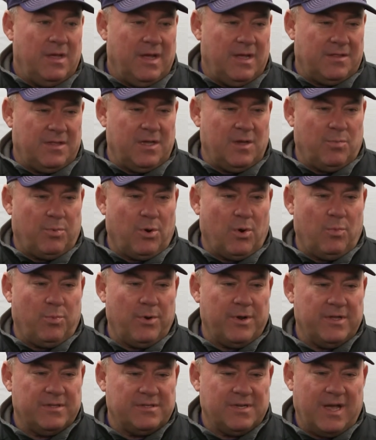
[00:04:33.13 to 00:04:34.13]
at the
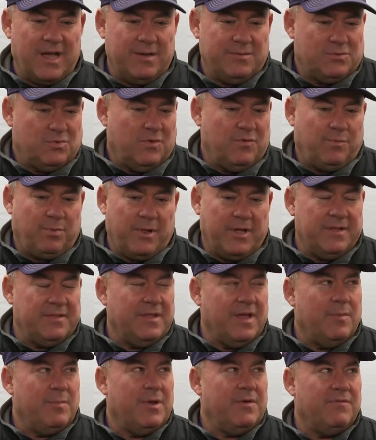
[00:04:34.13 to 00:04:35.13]
appropriate times, we've
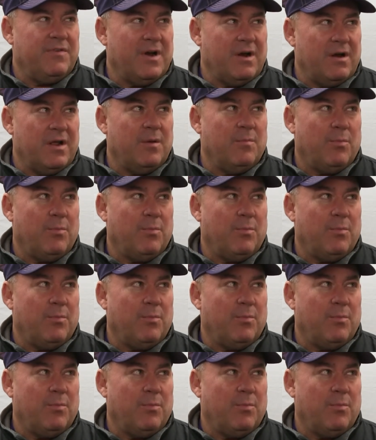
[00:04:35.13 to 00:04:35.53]
played them in very